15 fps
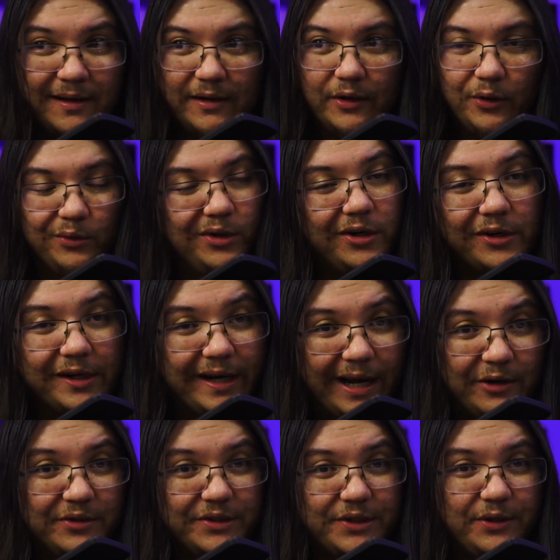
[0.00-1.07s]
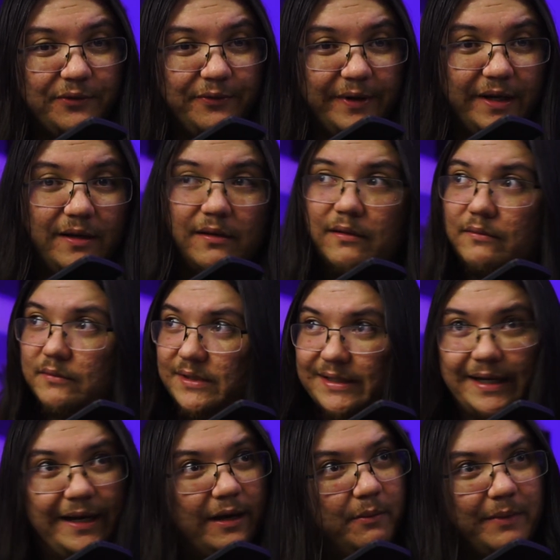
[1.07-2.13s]
no longer couch surfing,
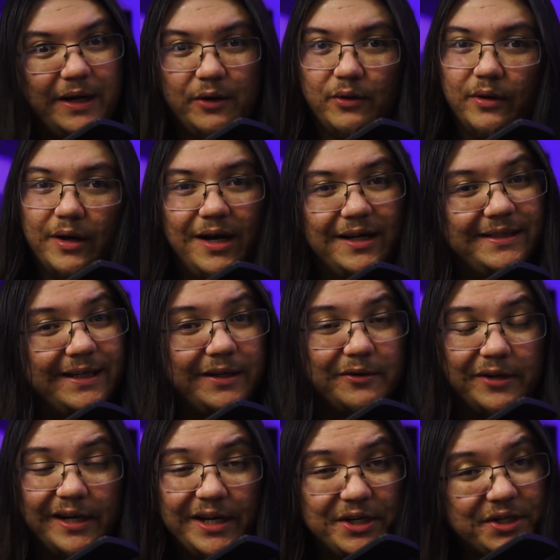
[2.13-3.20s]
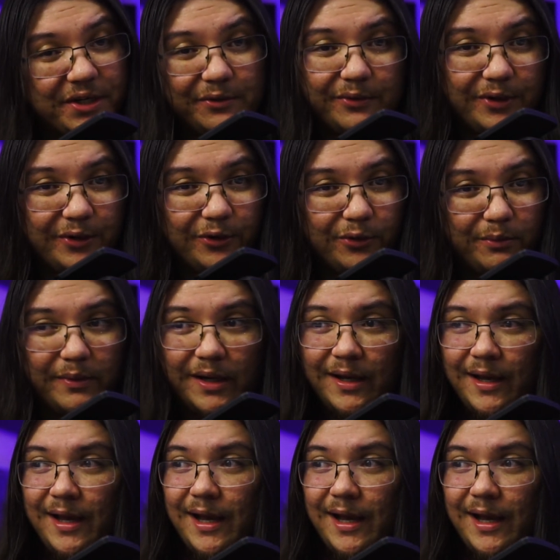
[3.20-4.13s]
setting up my own content creation room,